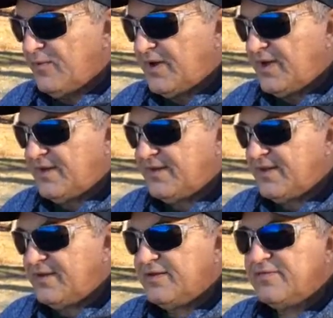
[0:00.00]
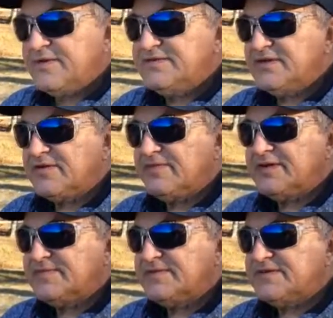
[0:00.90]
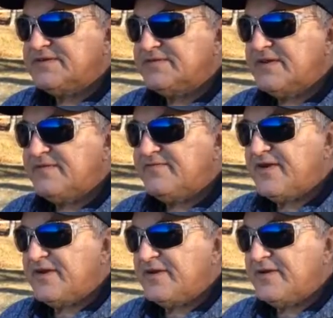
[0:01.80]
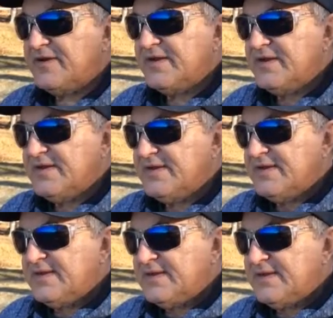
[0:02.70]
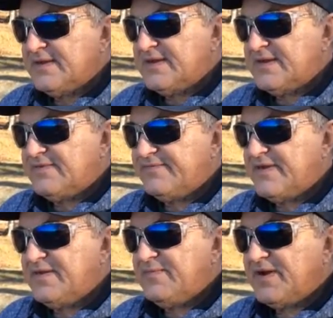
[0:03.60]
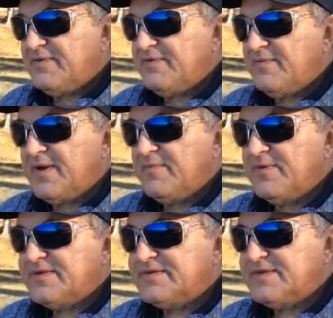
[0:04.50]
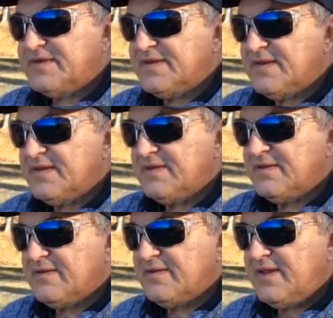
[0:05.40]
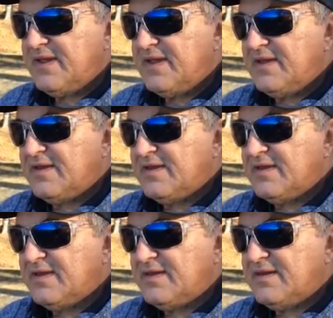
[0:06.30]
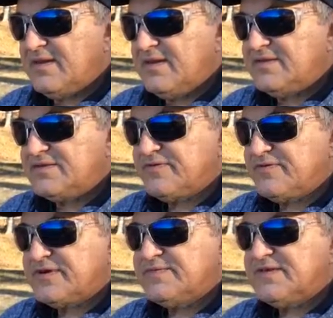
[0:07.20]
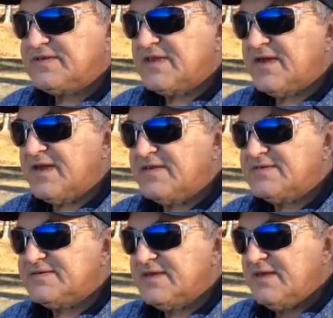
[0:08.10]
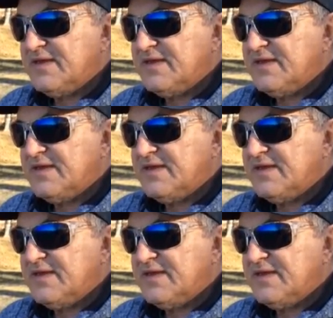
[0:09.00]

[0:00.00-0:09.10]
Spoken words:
well, then there was the Christmas tree fire. If anybody remembers, he had these Christmas lights.